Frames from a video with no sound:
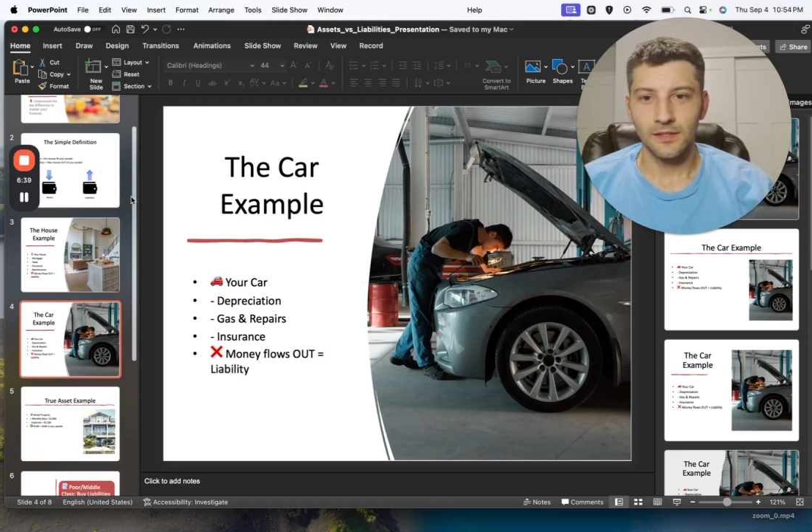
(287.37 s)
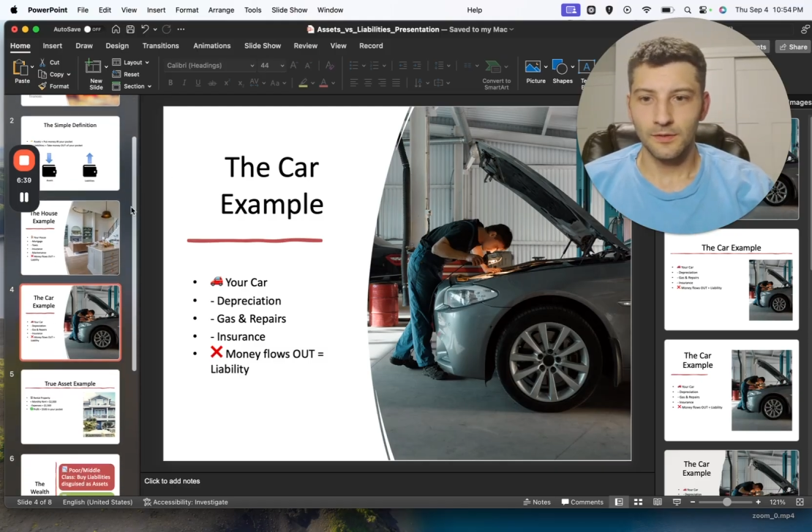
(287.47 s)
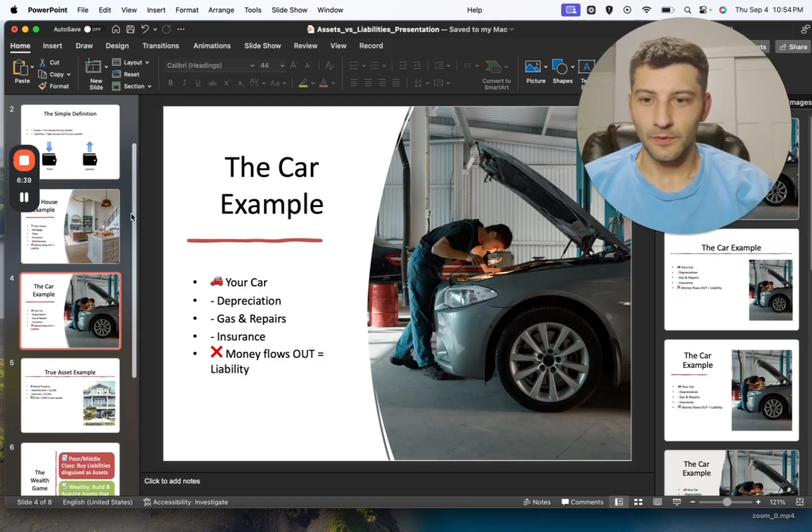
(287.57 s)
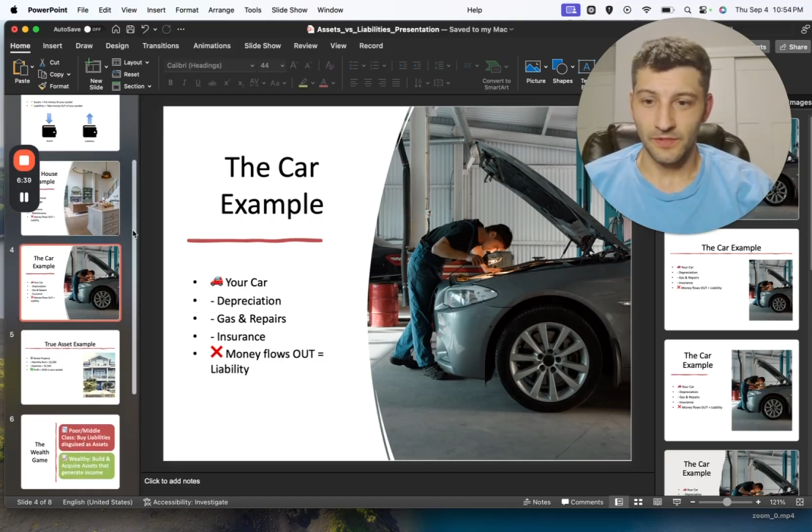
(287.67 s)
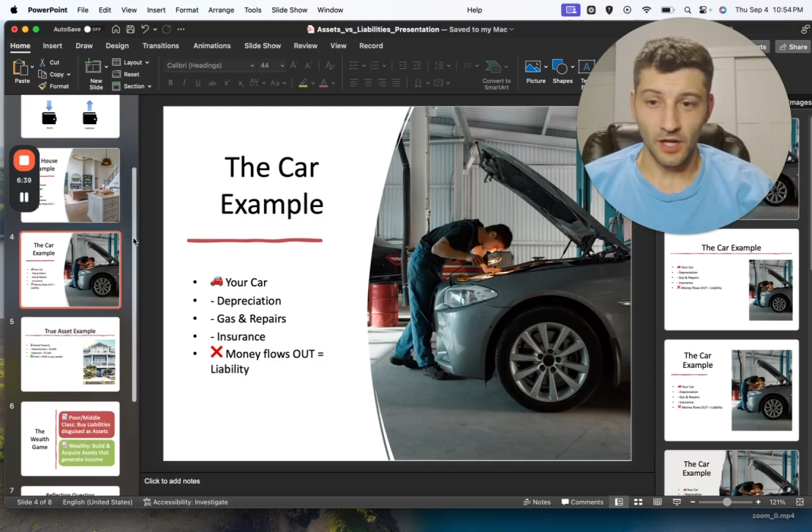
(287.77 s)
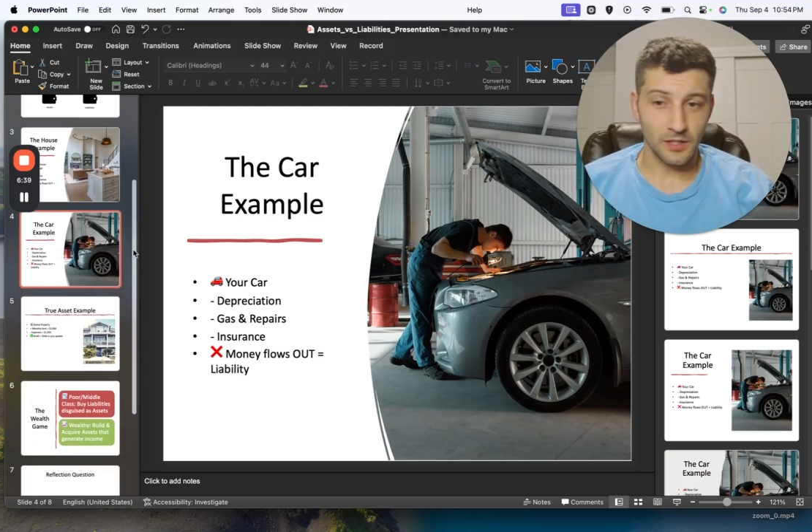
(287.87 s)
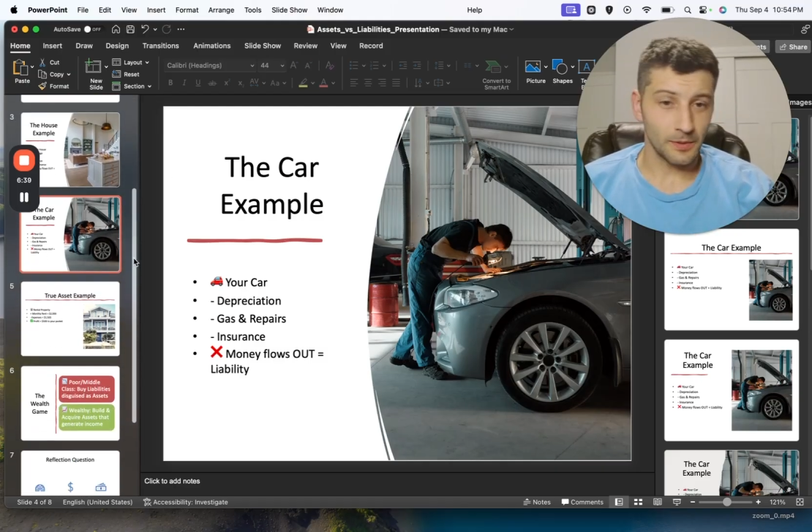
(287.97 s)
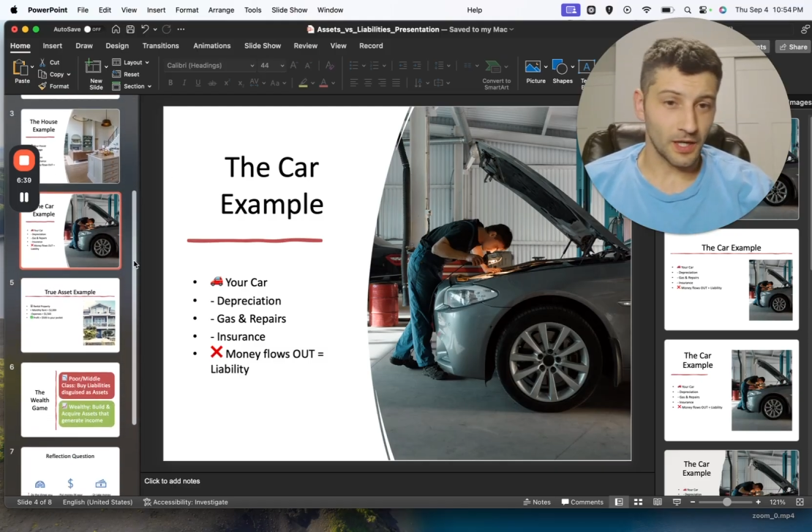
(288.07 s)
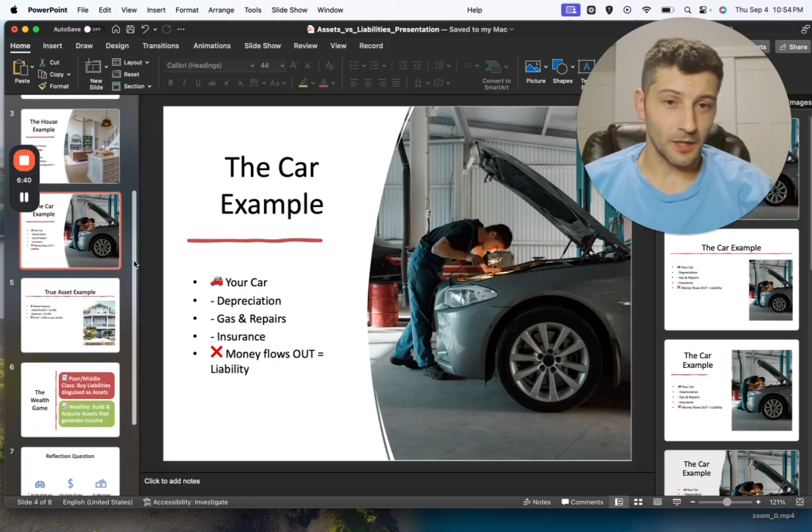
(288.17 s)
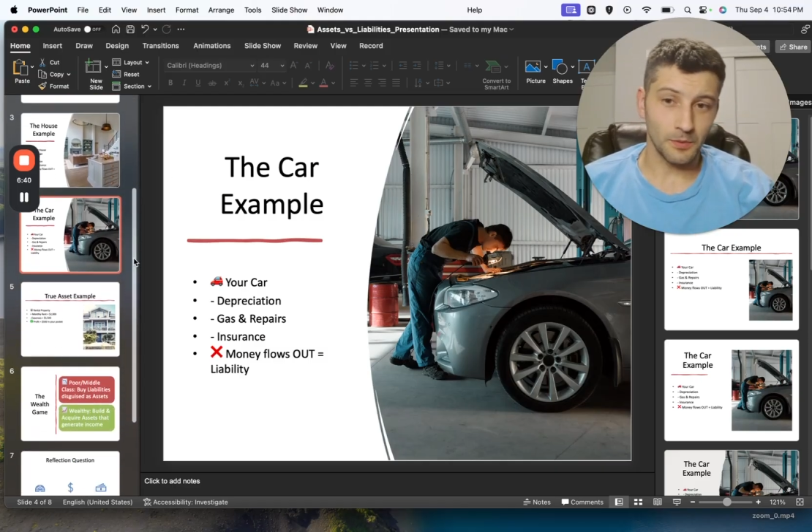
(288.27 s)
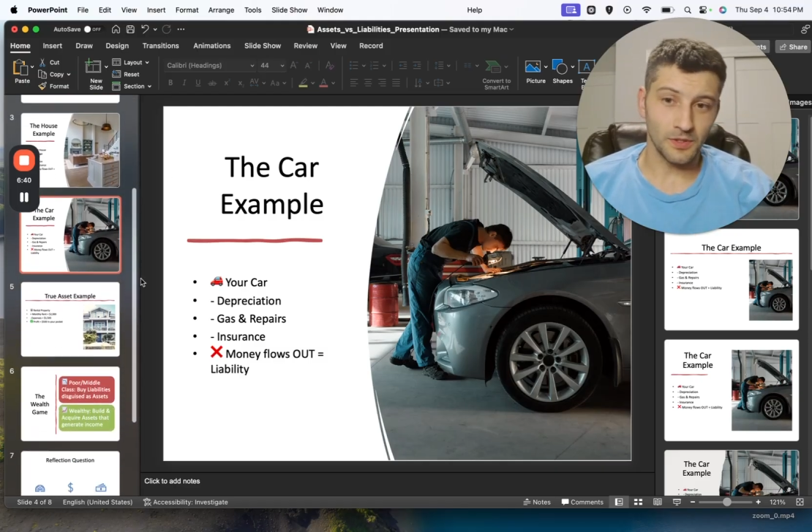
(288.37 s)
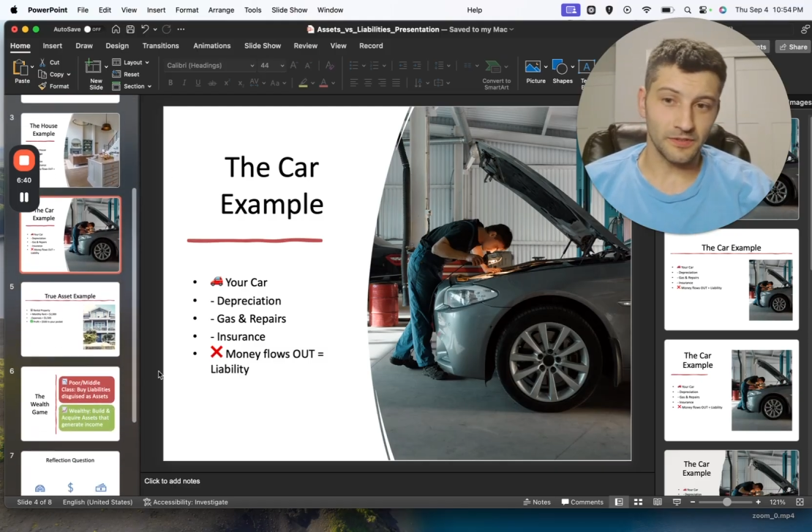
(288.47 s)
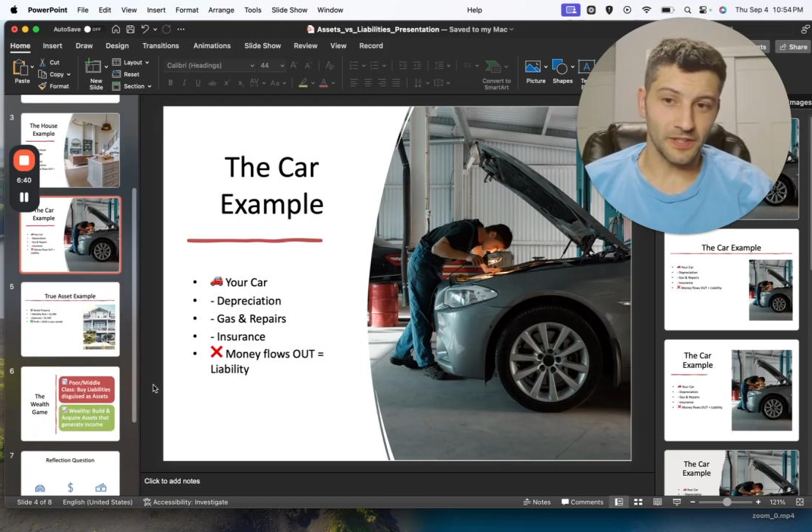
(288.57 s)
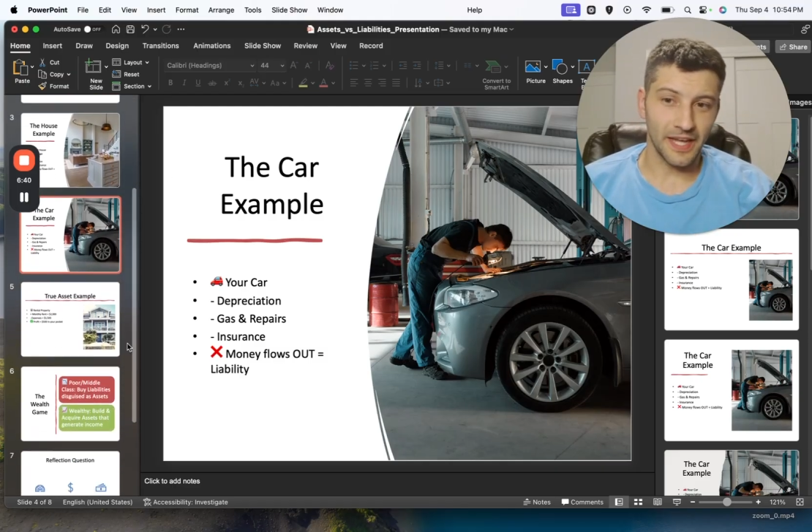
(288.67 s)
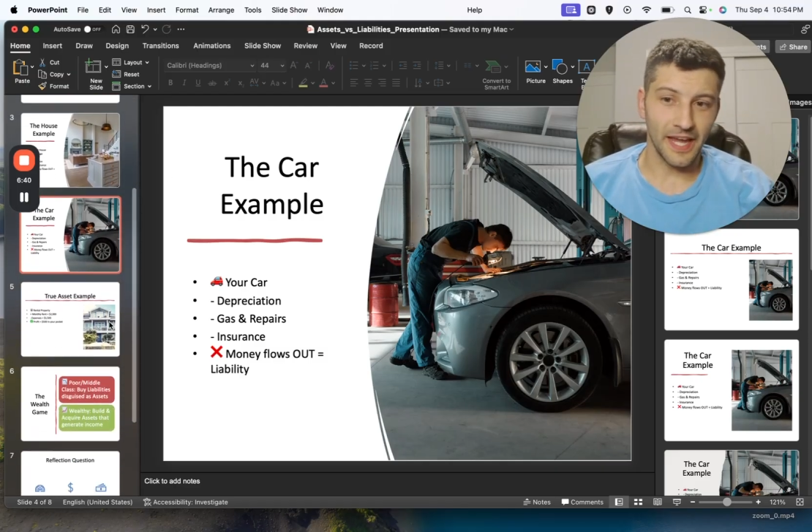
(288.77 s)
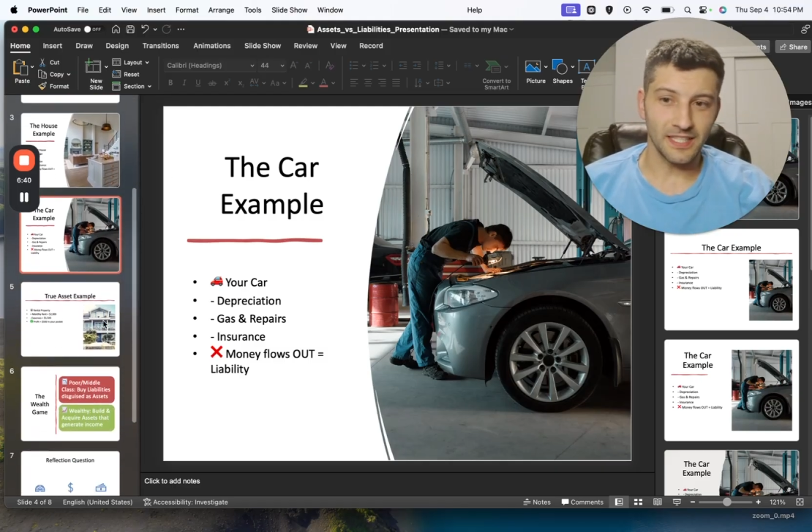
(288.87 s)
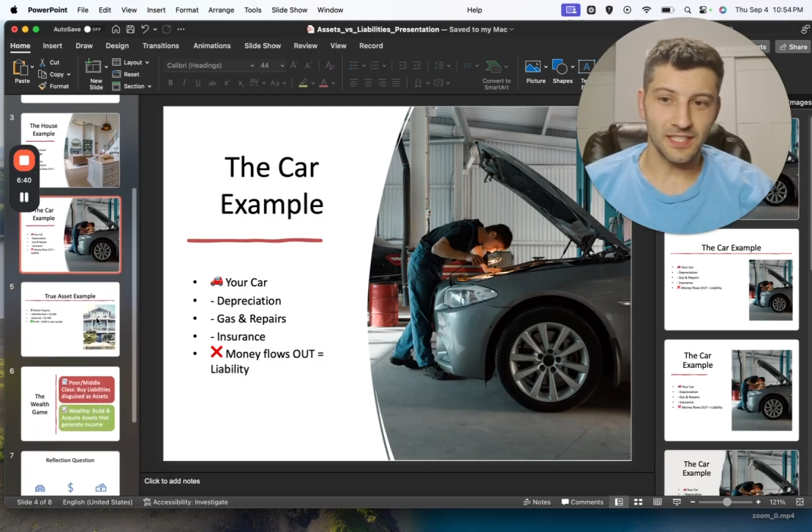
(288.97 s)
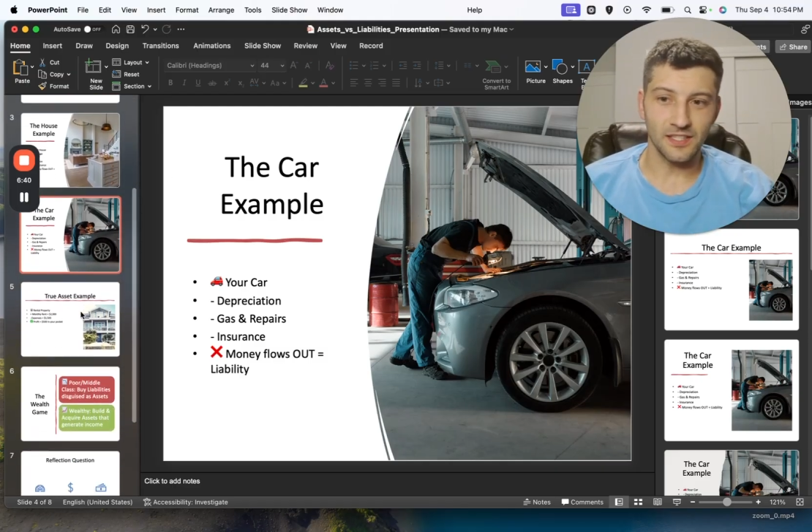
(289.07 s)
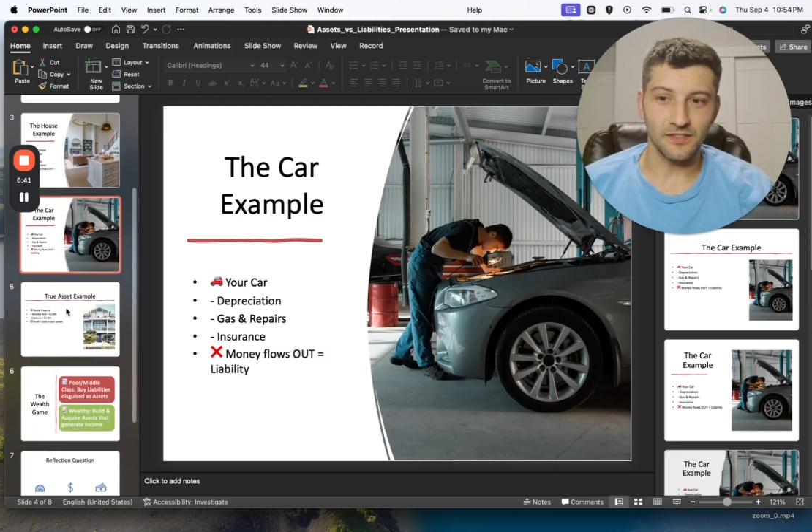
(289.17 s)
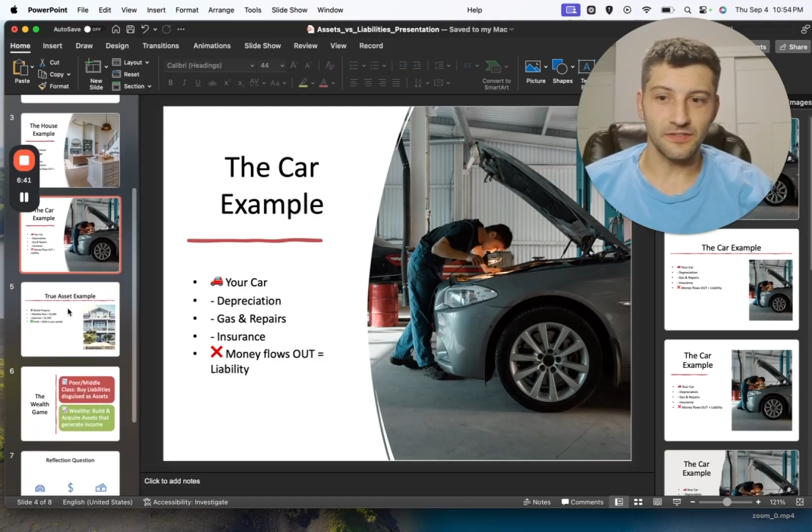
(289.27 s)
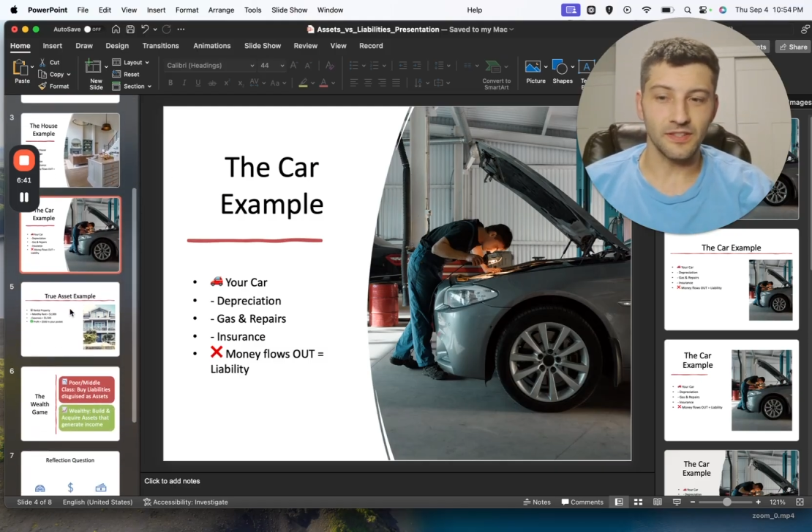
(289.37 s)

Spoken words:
we talked about a couple of different cases of